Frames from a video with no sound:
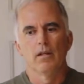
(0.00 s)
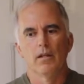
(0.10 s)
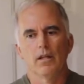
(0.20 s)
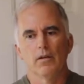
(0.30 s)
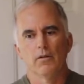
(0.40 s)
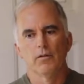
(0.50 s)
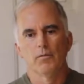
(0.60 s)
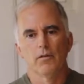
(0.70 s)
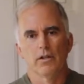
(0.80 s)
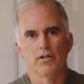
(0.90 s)
Either some
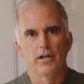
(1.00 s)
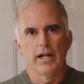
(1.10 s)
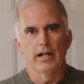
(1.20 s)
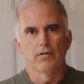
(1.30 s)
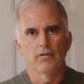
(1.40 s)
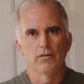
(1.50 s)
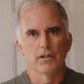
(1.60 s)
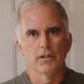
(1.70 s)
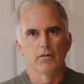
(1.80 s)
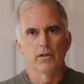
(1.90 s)
sort of jack
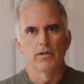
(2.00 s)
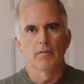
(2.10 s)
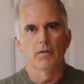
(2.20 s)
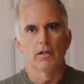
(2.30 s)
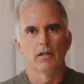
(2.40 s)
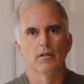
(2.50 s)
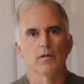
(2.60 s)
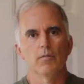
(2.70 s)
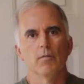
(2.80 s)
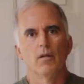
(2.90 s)
screw or something
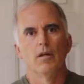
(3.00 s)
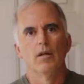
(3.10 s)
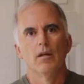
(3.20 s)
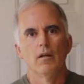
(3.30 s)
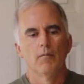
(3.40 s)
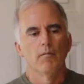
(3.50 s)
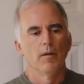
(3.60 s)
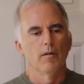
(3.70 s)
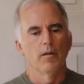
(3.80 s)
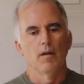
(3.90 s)
to
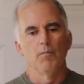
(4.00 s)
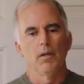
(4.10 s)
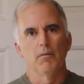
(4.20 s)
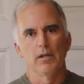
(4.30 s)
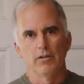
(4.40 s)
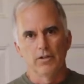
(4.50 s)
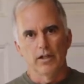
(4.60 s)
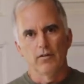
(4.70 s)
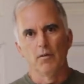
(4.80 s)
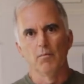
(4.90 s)
be able to
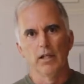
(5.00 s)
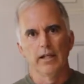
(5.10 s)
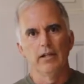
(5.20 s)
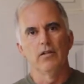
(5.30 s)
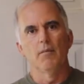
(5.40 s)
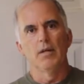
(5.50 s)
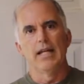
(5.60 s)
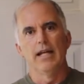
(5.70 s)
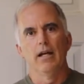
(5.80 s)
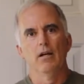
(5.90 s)
adjust the blades up and
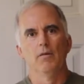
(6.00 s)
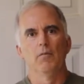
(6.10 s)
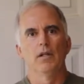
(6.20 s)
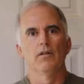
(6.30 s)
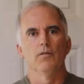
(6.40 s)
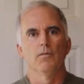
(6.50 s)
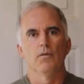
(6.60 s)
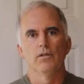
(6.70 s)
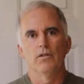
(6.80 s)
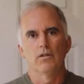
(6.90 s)
down, because
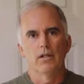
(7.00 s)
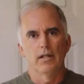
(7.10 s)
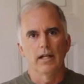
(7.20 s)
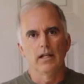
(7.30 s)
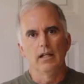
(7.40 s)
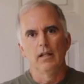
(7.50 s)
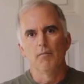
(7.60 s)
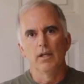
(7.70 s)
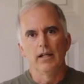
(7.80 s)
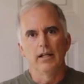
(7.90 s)
once you start tightening the
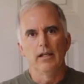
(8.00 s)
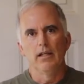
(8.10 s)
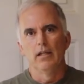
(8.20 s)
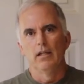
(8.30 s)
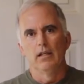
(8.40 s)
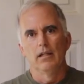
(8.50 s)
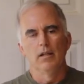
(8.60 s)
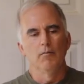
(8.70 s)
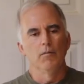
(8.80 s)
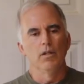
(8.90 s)
blade,
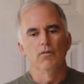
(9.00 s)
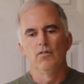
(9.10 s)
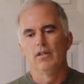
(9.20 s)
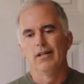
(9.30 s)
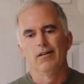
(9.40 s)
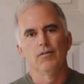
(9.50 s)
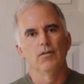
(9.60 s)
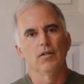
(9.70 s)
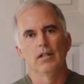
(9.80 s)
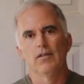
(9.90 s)
it moves 10 or
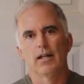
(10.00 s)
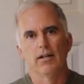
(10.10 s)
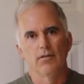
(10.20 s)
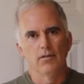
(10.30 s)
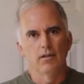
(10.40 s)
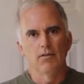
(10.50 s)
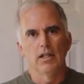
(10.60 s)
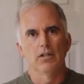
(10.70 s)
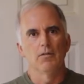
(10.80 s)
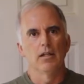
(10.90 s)
15 thousandths of an
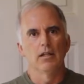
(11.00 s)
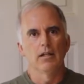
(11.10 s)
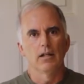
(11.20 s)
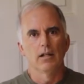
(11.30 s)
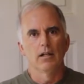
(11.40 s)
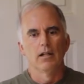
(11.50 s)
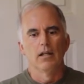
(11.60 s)
inch right there,